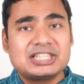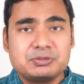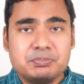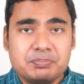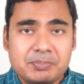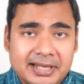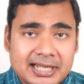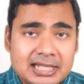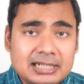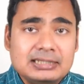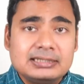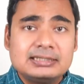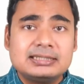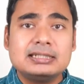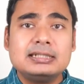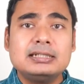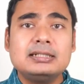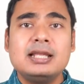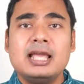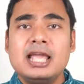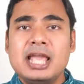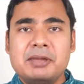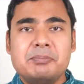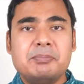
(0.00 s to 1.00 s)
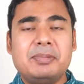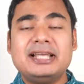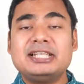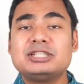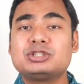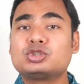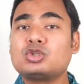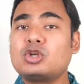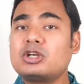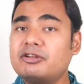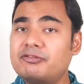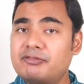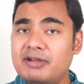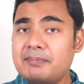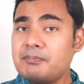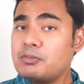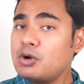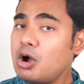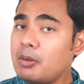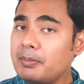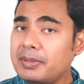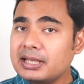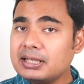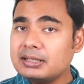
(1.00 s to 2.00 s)
Mads Mikkelsen based on a
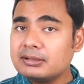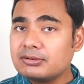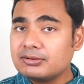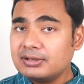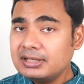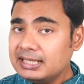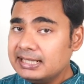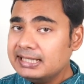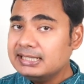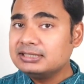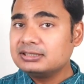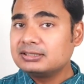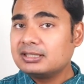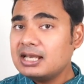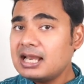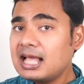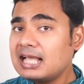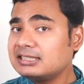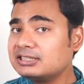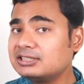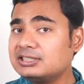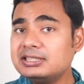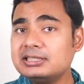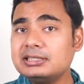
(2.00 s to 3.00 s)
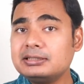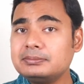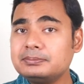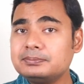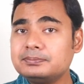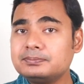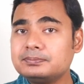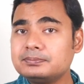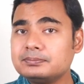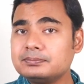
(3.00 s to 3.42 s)
webcomic released last year.